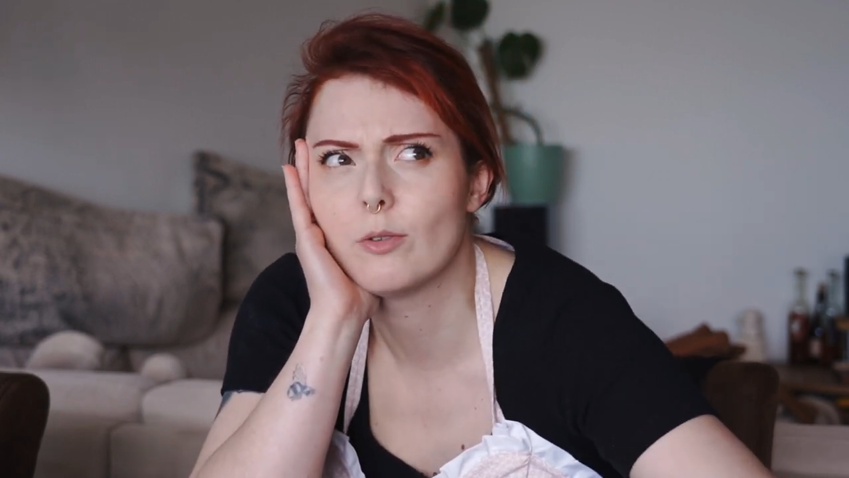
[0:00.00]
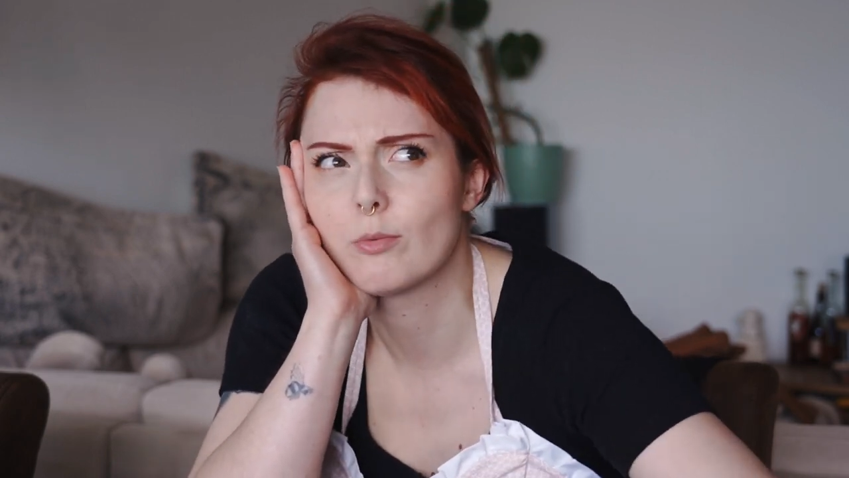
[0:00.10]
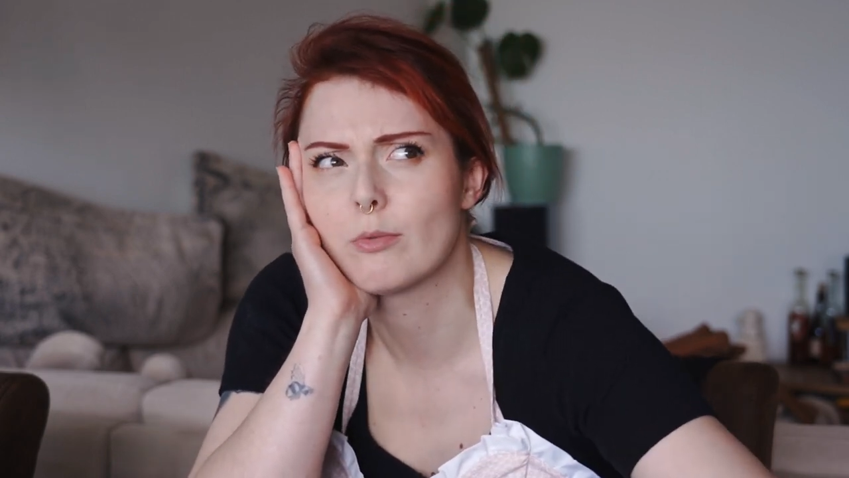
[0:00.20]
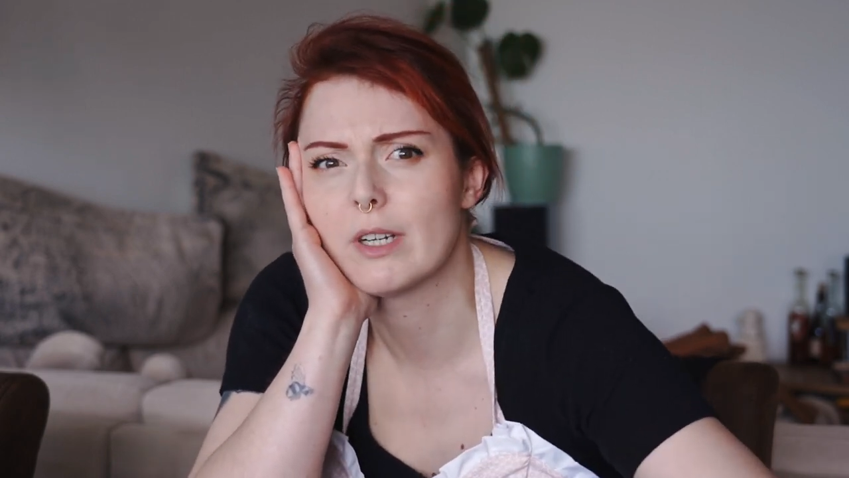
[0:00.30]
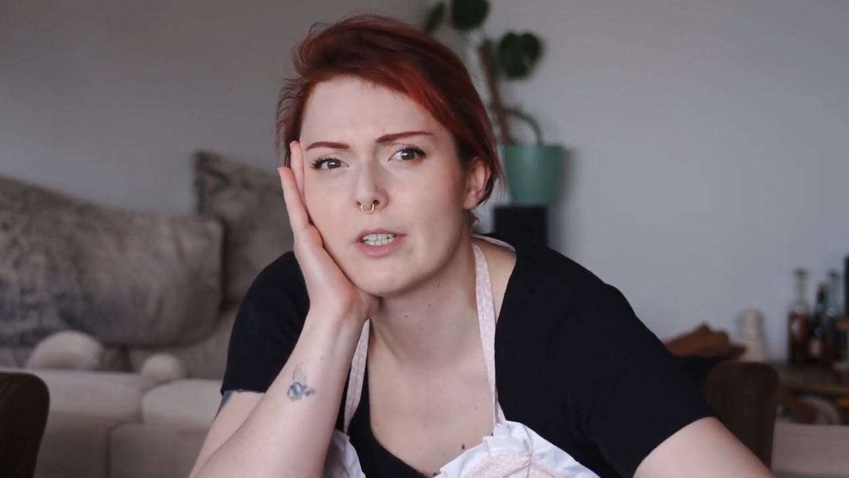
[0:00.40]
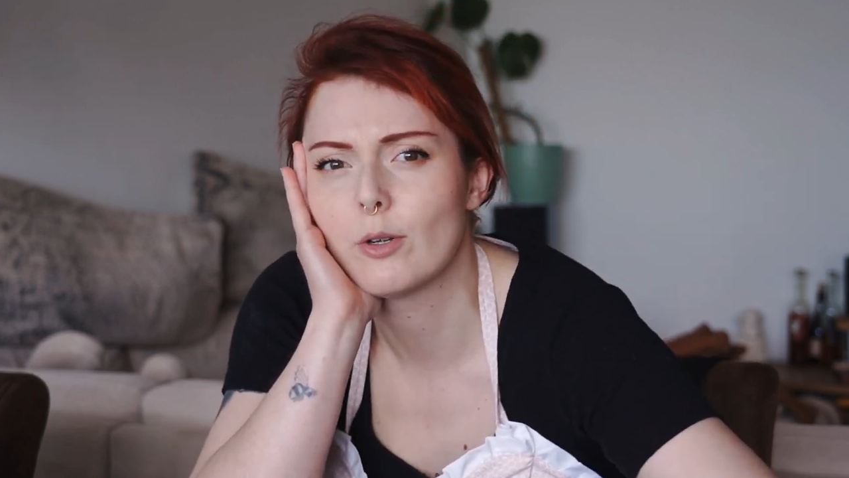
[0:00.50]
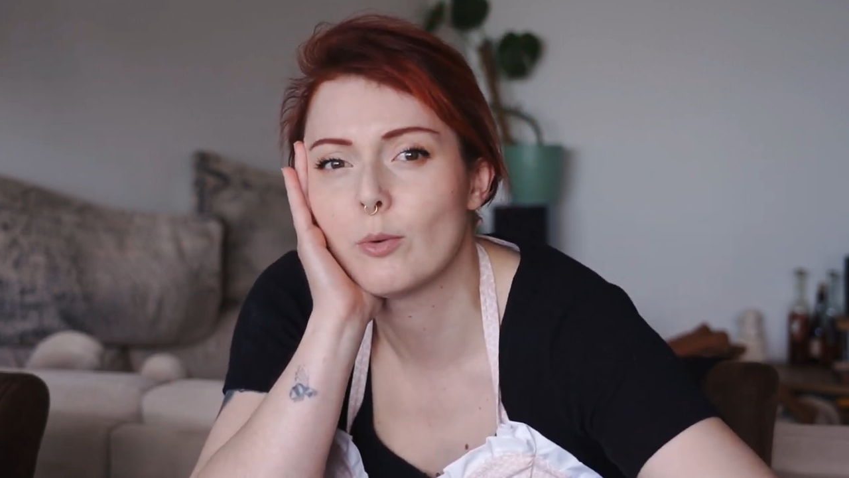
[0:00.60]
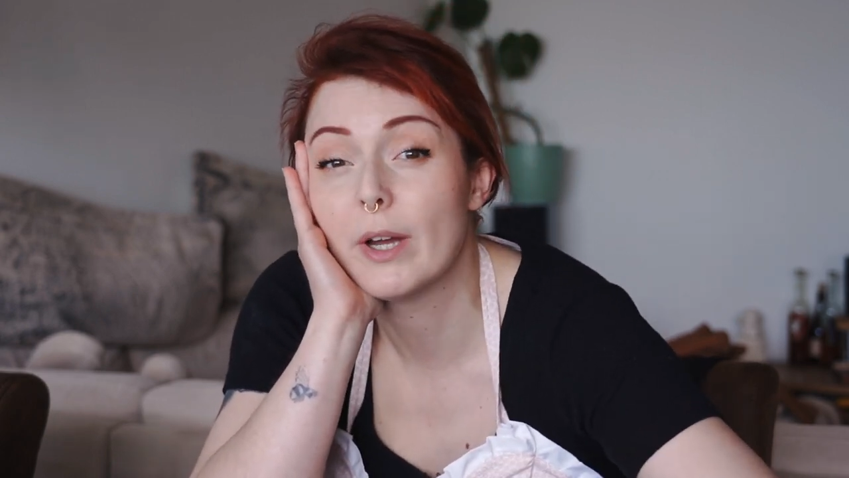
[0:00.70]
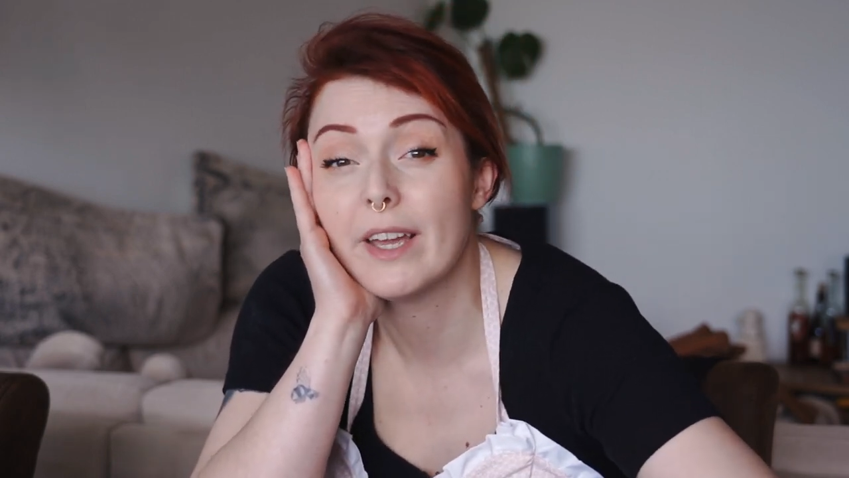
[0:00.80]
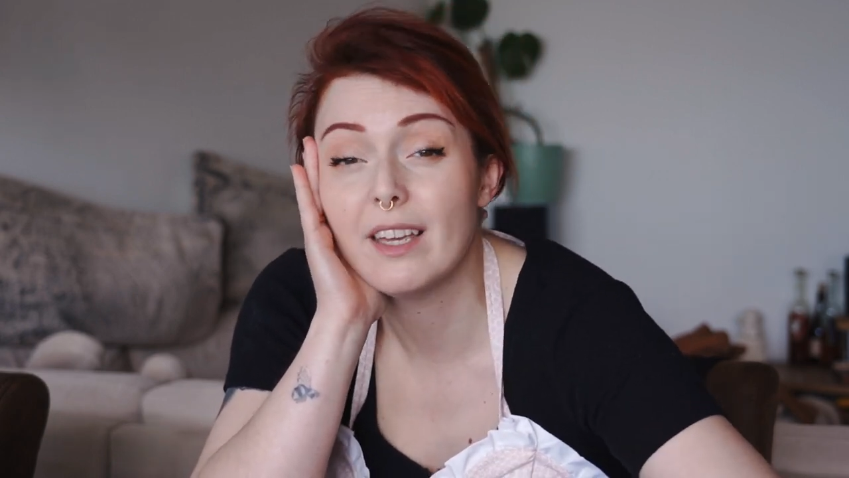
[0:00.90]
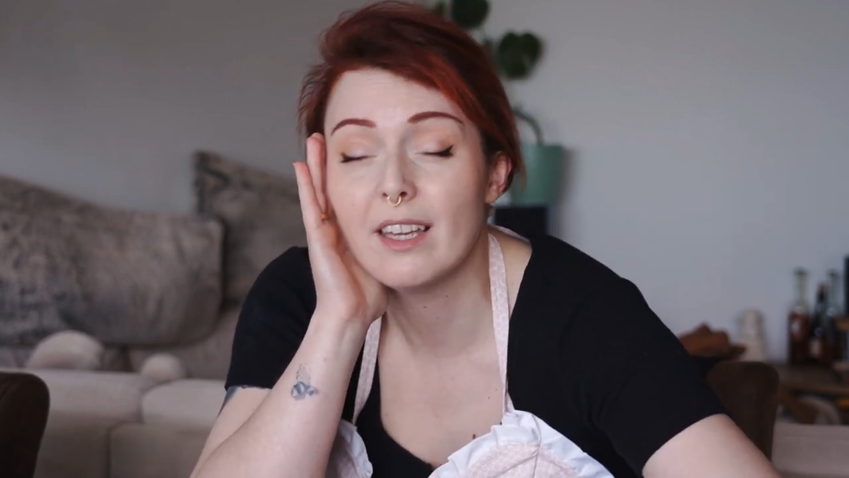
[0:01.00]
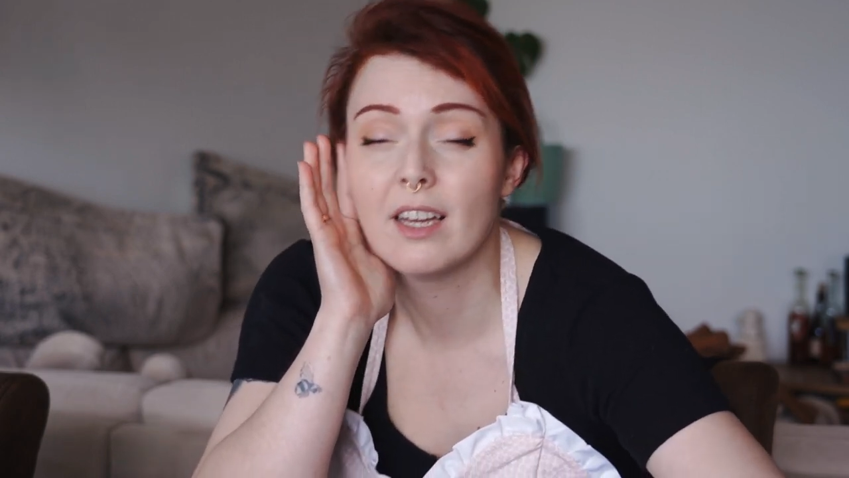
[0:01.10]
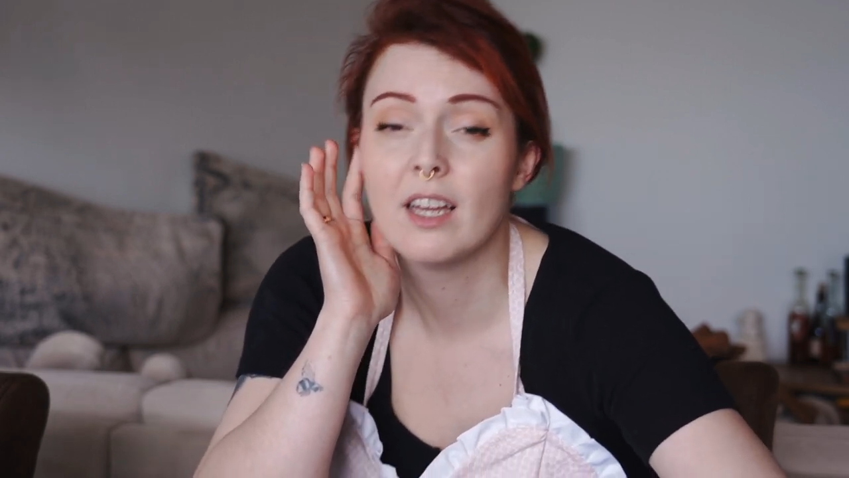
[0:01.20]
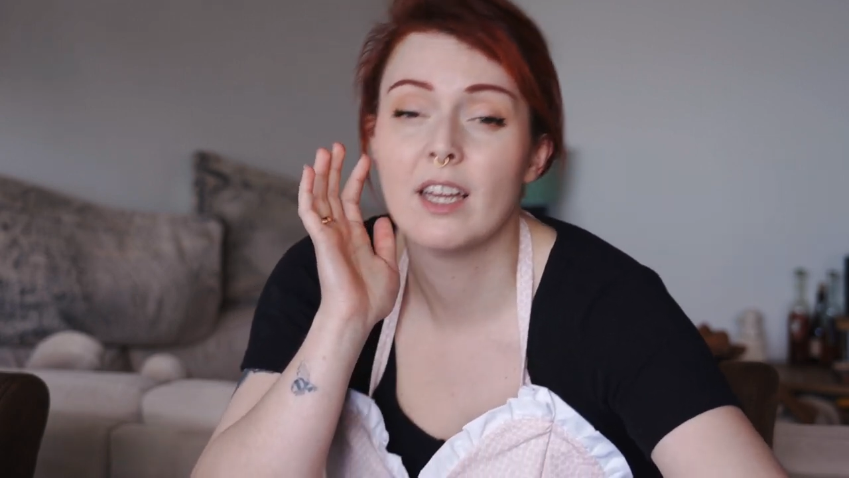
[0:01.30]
right away,